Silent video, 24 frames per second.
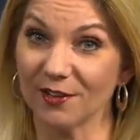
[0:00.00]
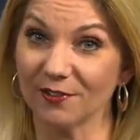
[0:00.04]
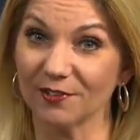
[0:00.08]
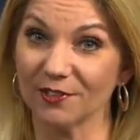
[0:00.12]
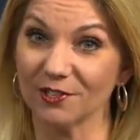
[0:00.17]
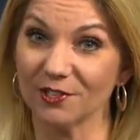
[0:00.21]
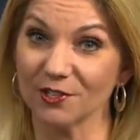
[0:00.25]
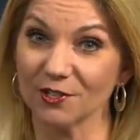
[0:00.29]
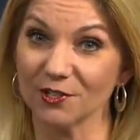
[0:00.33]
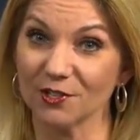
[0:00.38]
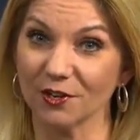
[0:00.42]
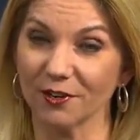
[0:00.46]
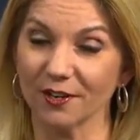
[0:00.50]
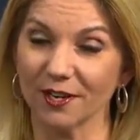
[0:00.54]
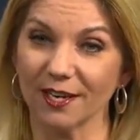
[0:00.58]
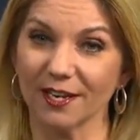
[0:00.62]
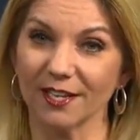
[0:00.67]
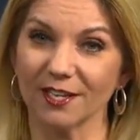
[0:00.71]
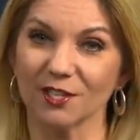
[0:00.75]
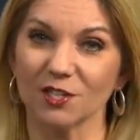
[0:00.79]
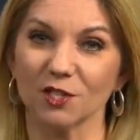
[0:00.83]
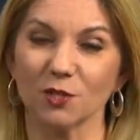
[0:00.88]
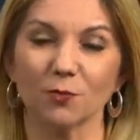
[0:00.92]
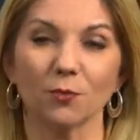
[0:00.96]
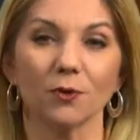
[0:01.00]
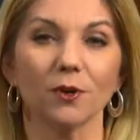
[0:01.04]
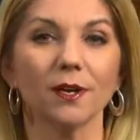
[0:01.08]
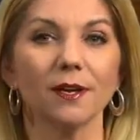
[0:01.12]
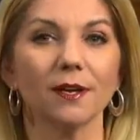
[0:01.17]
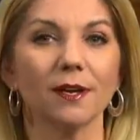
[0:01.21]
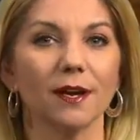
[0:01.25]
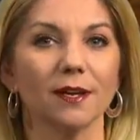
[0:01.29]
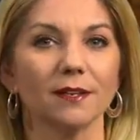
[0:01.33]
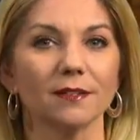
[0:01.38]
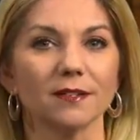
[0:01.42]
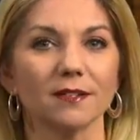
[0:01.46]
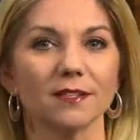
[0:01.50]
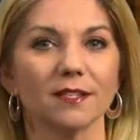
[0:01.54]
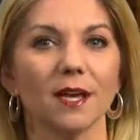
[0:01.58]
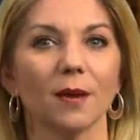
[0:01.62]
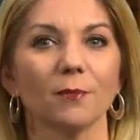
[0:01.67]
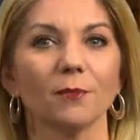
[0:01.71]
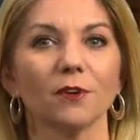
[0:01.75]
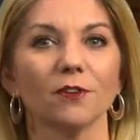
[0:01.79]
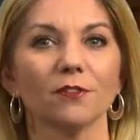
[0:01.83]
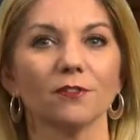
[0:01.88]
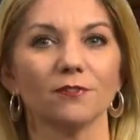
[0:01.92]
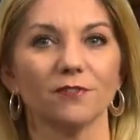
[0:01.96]
officials are getting spring and
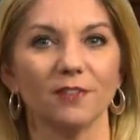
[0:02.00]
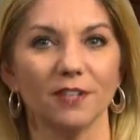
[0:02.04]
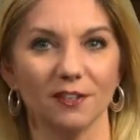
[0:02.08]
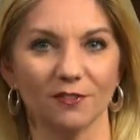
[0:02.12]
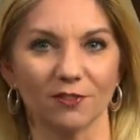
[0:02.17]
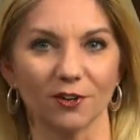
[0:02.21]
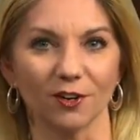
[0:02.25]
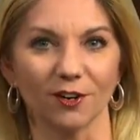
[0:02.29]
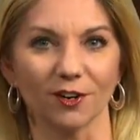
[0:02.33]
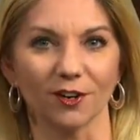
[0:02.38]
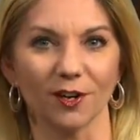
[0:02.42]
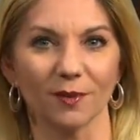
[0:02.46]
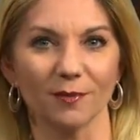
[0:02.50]
summer fever.